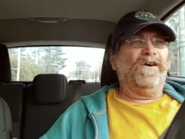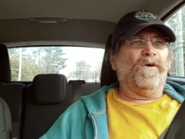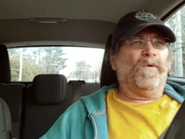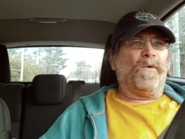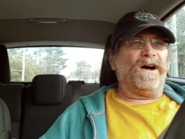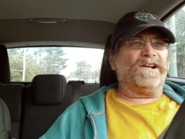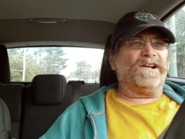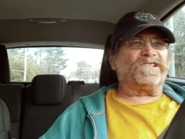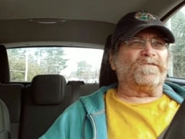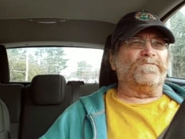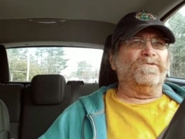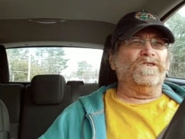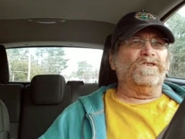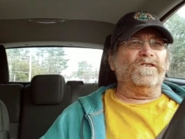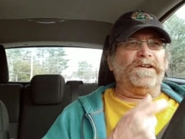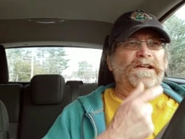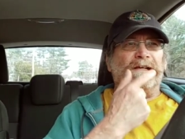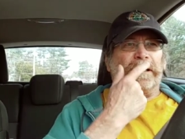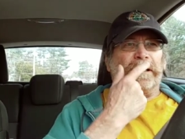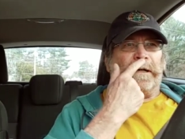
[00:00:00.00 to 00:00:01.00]
watch a
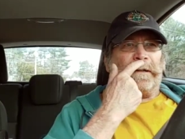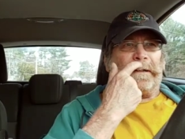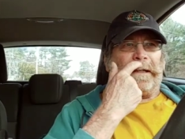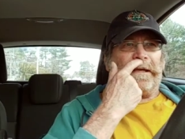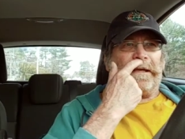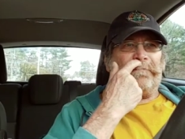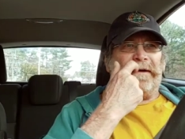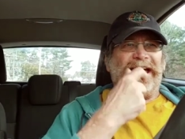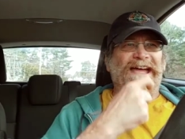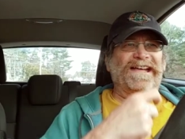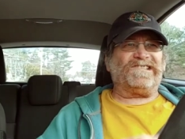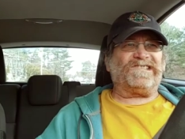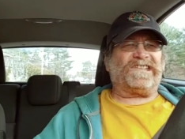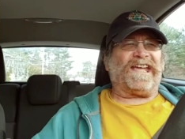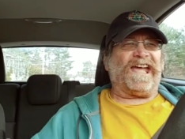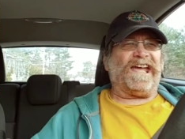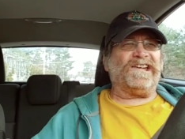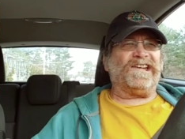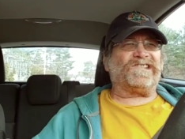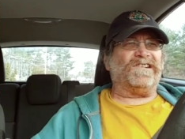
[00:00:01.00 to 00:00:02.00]
movie or get my
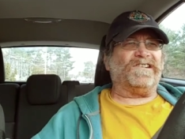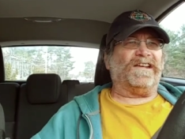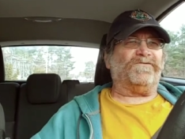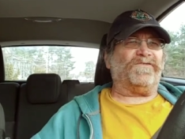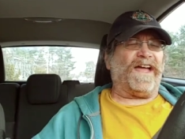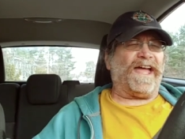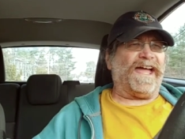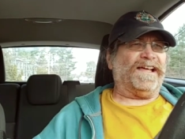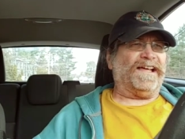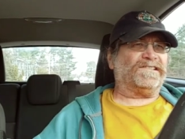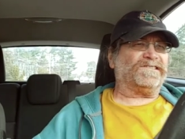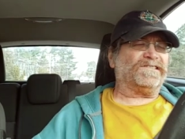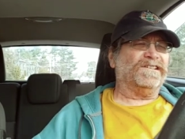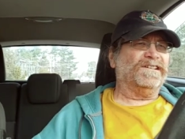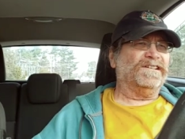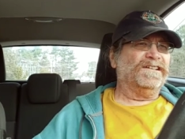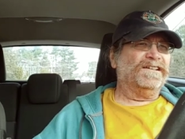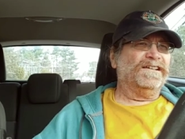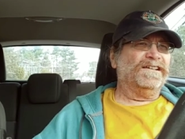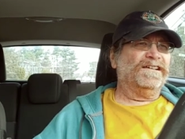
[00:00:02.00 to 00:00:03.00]
education advanced
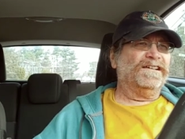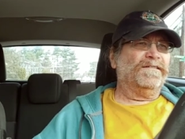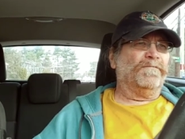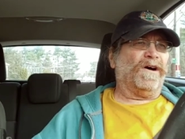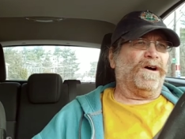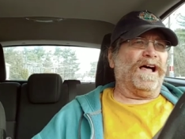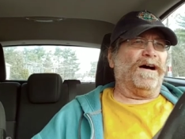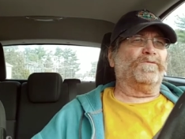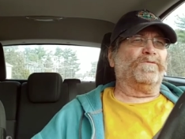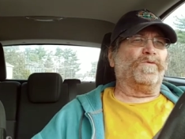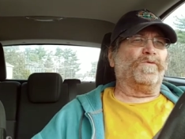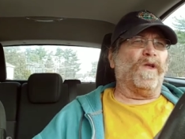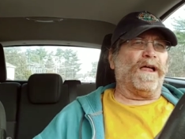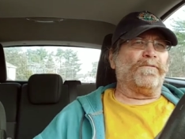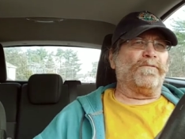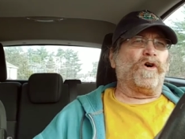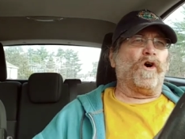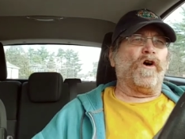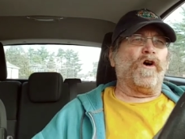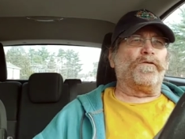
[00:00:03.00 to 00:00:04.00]
while I'm, while
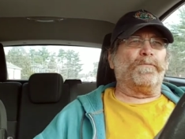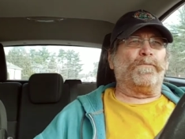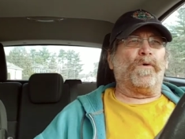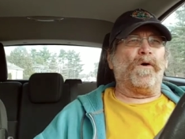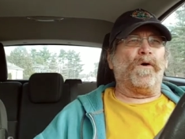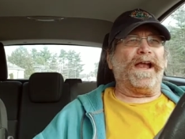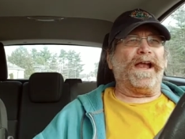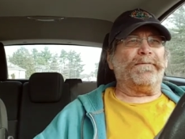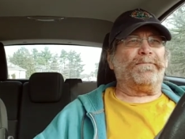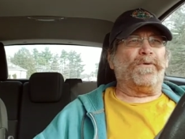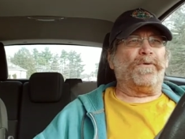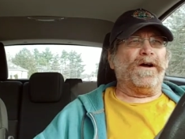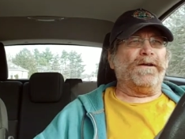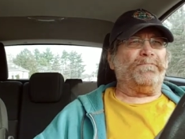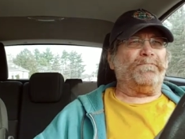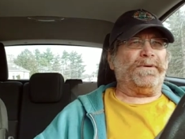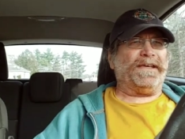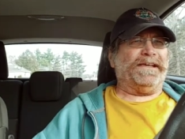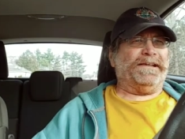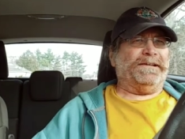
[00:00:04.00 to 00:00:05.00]
I'm going from point A to
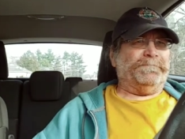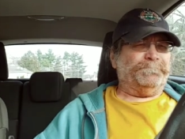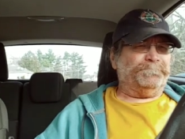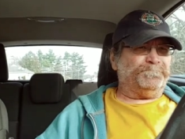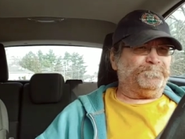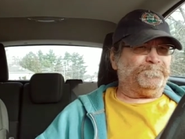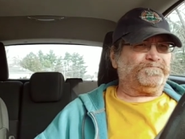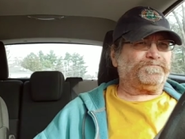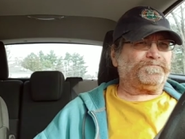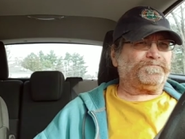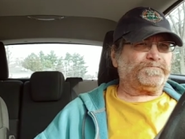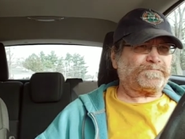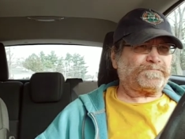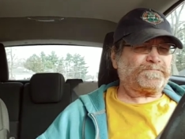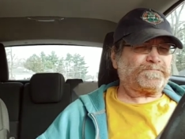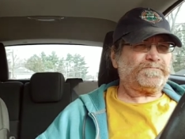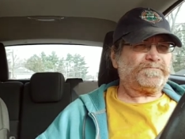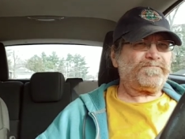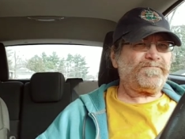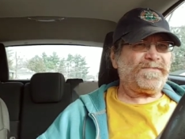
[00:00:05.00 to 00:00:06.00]
point B.
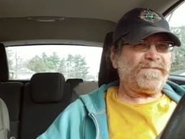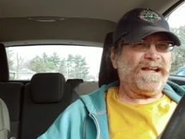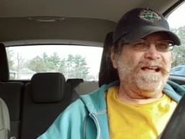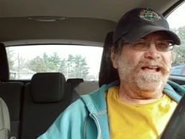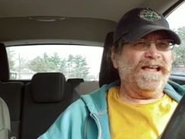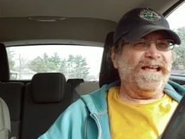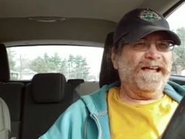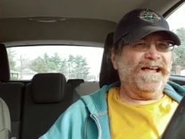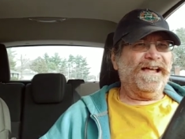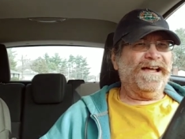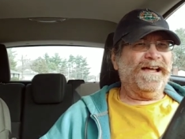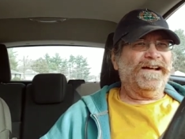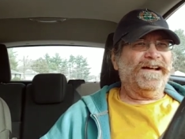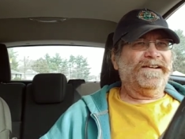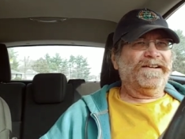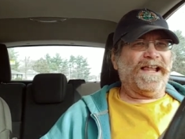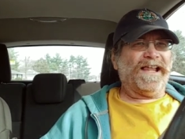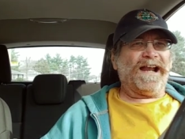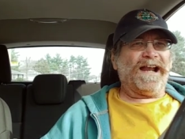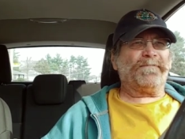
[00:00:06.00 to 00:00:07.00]
A
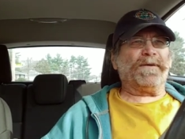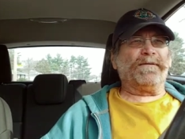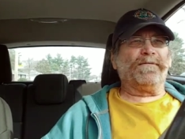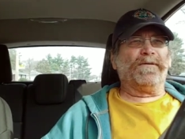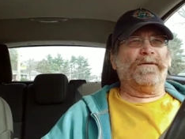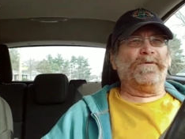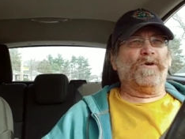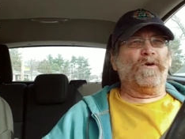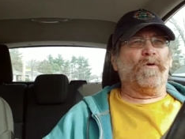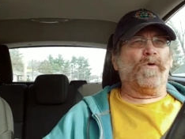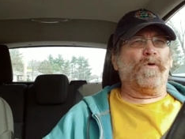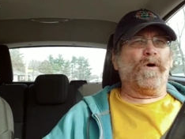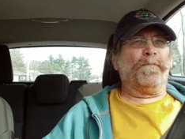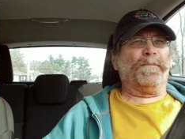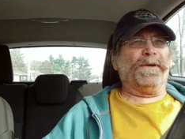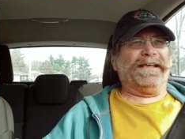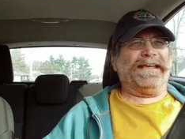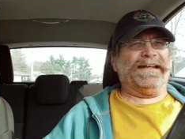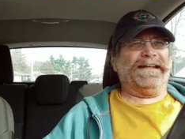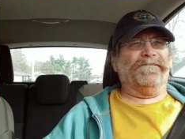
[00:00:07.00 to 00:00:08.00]
lot of people won't
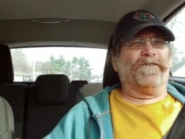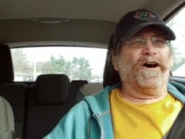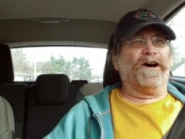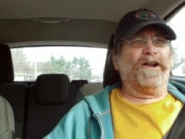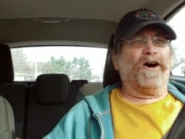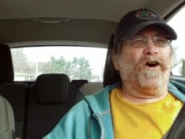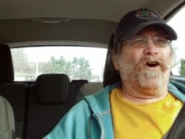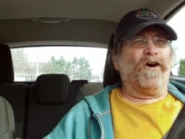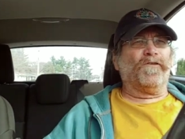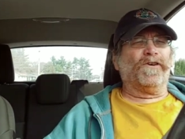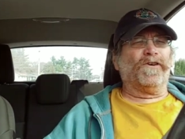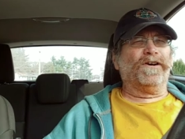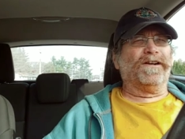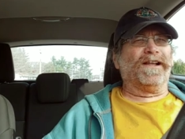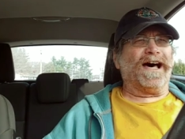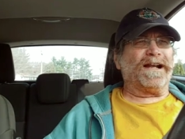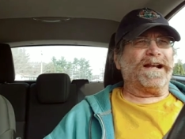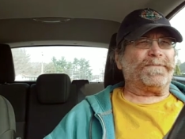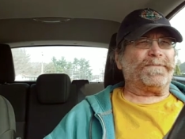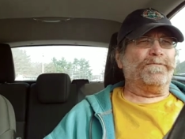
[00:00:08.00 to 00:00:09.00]
be getting run over. A
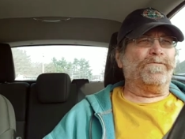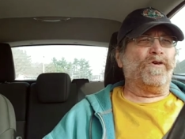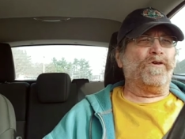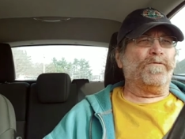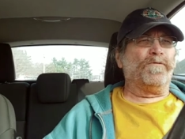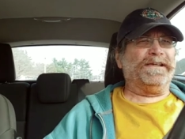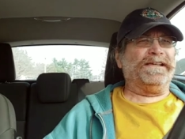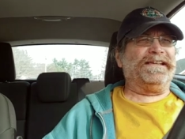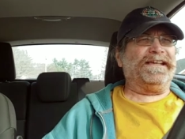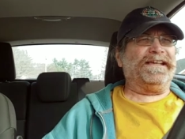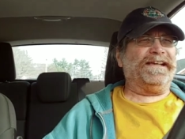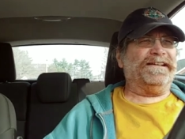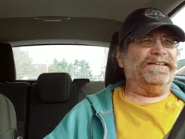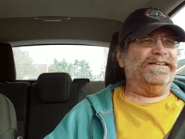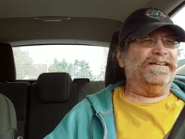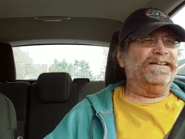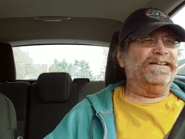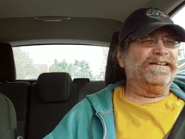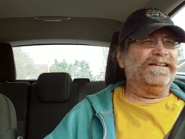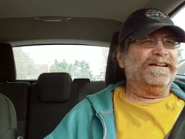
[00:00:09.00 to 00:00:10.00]
lot of people won't be getting
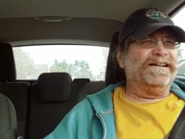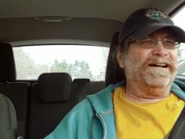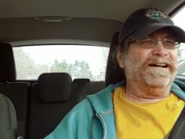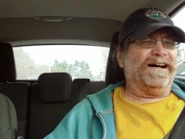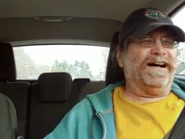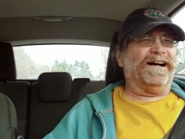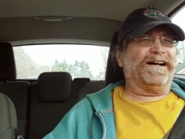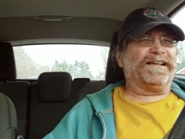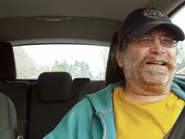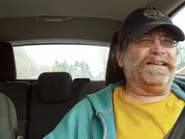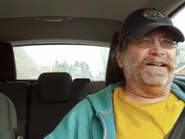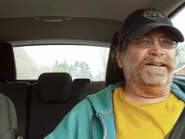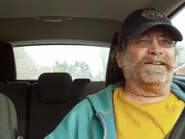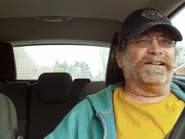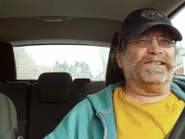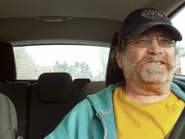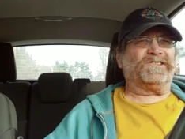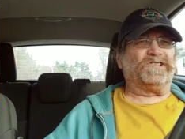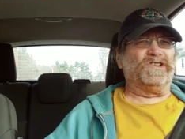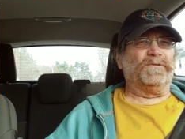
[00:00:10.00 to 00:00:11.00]
uh, killed
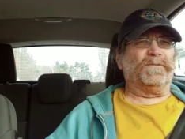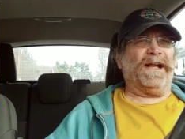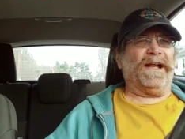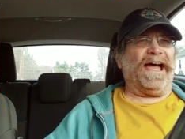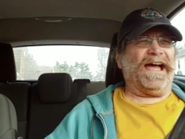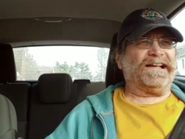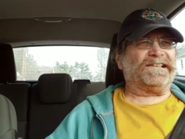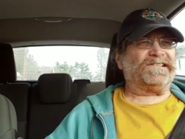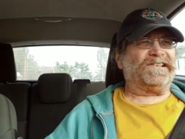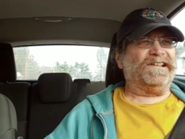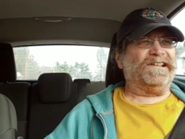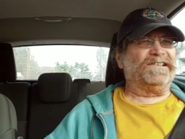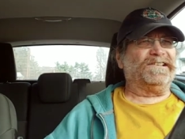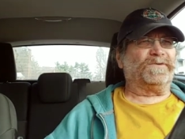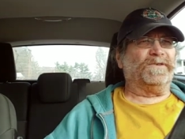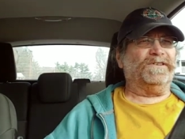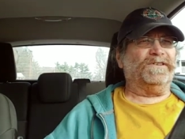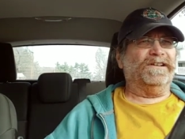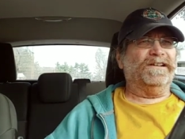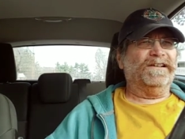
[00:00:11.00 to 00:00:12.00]
in stupid accidents
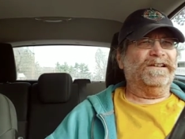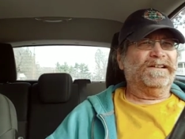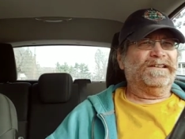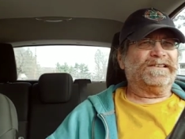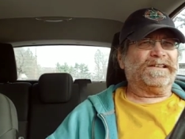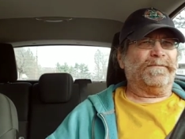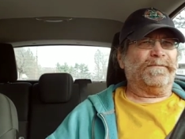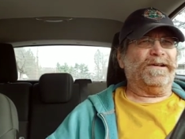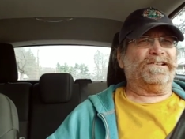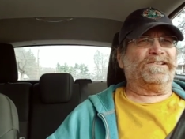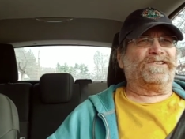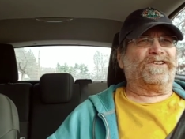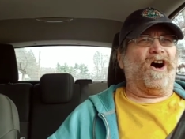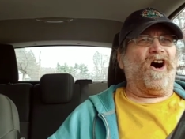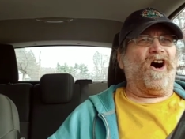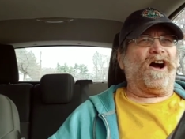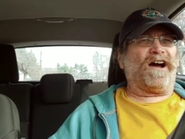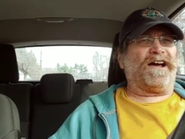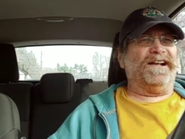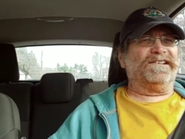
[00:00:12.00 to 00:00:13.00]
when somebody's
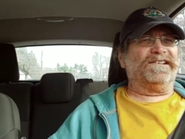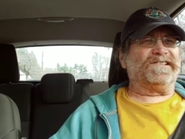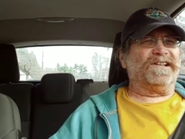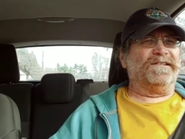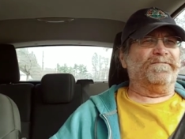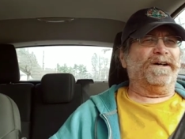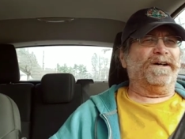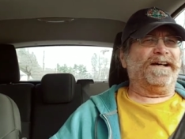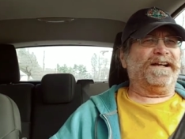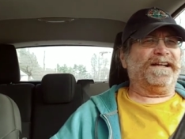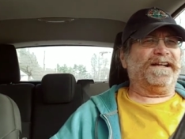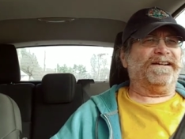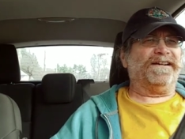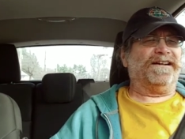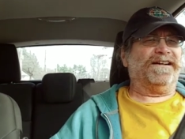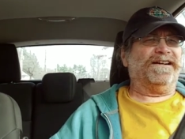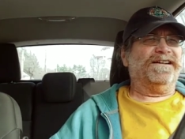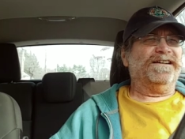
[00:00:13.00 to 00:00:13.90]
gawking at somebody or